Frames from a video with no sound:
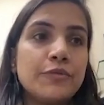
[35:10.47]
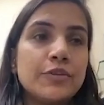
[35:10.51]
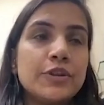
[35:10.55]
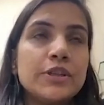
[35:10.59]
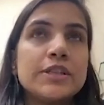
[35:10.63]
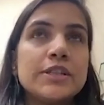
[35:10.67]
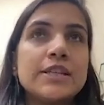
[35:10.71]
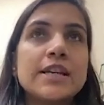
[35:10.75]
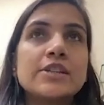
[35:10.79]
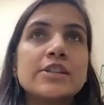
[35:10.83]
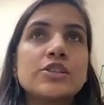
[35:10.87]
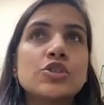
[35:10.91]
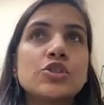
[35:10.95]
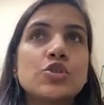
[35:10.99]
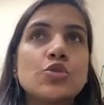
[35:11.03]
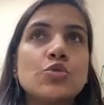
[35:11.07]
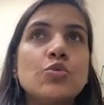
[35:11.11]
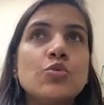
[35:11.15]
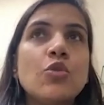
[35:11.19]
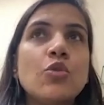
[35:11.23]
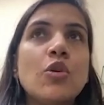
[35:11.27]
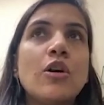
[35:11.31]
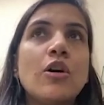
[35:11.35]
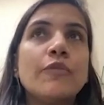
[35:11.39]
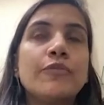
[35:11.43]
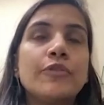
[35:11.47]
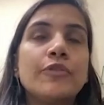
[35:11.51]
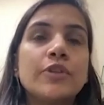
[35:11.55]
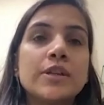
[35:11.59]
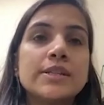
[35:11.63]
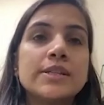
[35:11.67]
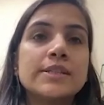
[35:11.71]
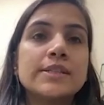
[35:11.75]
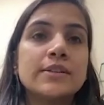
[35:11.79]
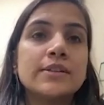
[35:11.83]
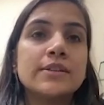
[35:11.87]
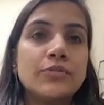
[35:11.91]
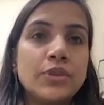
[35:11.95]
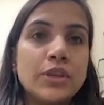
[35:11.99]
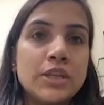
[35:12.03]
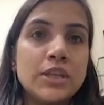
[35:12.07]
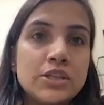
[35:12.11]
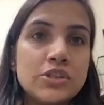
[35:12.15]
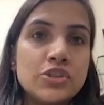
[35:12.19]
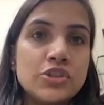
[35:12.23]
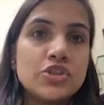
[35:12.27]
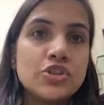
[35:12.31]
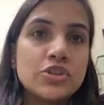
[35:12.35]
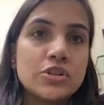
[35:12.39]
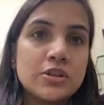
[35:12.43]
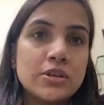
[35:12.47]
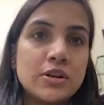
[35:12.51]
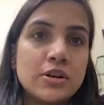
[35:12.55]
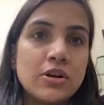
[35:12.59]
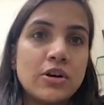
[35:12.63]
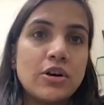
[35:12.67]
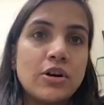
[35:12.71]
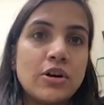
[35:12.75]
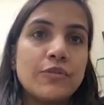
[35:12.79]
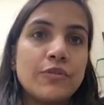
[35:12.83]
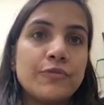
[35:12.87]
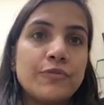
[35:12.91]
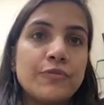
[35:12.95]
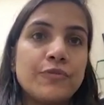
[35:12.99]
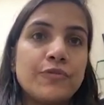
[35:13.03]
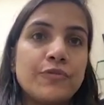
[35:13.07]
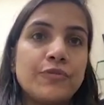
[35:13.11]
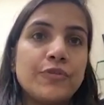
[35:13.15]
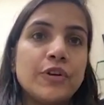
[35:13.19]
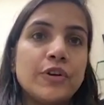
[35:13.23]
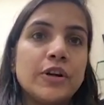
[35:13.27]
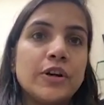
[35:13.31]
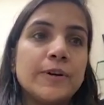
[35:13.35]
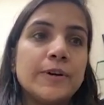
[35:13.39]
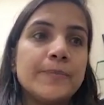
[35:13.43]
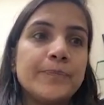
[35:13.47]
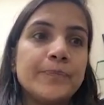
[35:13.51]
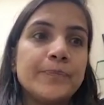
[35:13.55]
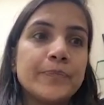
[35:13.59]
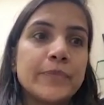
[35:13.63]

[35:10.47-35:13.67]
fintechs do offer us a reach of uh,